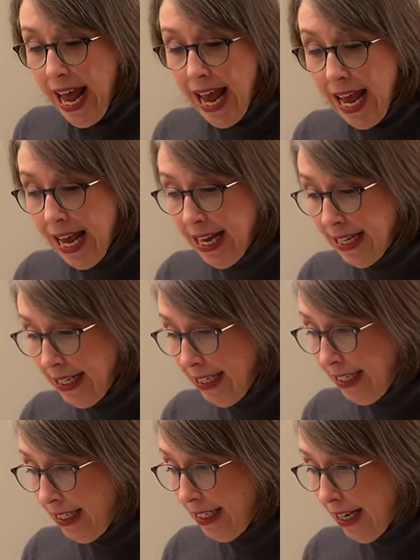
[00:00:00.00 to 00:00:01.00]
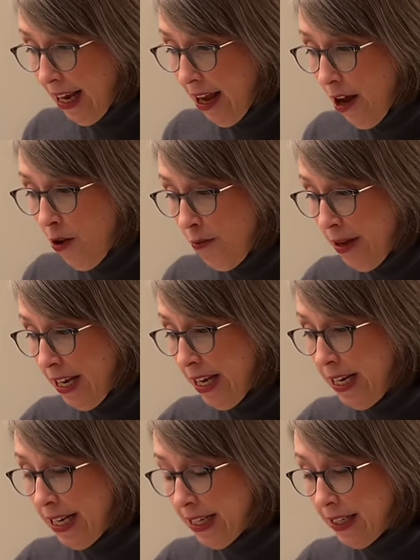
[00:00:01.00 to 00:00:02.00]
And oh my
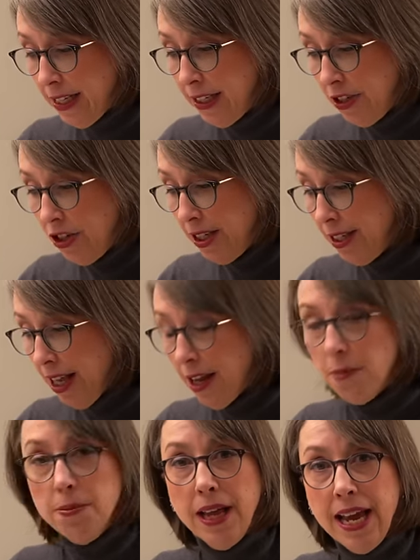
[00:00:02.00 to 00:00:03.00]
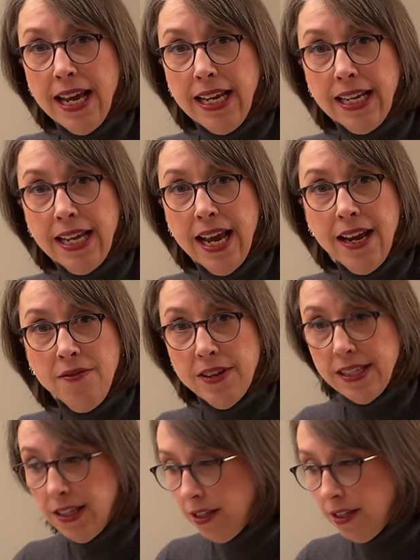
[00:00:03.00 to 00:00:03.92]
goodness, it's just like a blank canvas.